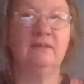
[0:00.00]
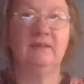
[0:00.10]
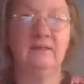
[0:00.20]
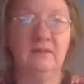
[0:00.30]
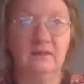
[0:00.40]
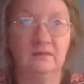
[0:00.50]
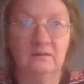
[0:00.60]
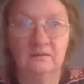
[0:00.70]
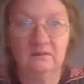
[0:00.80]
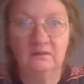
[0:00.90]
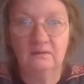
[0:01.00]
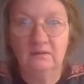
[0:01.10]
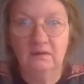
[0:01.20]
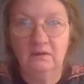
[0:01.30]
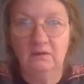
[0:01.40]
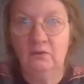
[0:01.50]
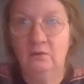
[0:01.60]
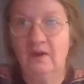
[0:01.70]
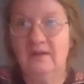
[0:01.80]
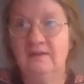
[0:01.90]
in
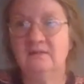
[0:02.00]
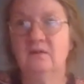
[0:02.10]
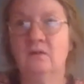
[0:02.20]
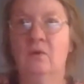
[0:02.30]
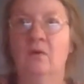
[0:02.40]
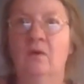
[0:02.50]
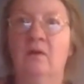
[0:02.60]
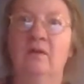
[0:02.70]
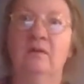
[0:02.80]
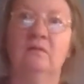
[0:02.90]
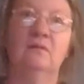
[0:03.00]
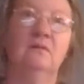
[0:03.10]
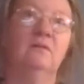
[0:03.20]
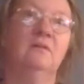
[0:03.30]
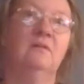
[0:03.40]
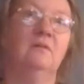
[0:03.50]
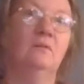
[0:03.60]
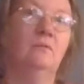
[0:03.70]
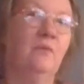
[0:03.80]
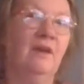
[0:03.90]
US or
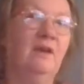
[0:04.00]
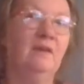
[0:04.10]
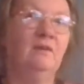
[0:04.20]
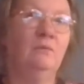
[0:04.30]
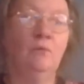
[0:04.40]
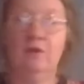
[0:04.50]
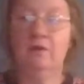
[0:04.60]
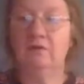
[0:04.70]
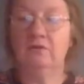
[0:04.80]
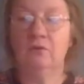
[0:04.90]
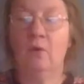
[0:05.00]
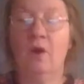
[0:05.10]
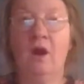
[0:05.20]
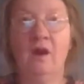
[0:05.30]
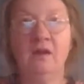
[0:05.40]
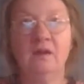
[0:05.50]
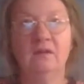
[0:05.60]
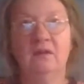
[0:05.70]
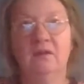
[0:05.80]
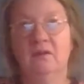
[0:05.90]
where in the world you are,
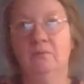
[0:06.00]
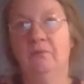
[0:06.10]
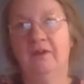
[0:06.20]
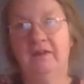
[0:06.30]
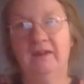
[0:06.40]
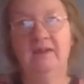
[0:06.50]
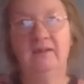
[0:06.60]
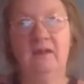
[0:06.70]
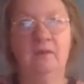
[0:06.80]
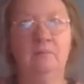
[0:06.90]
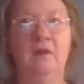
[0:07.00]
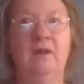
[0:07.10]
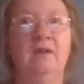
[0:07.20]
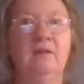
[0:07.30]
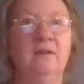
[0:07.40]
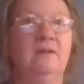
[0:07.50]
but here in Denmark,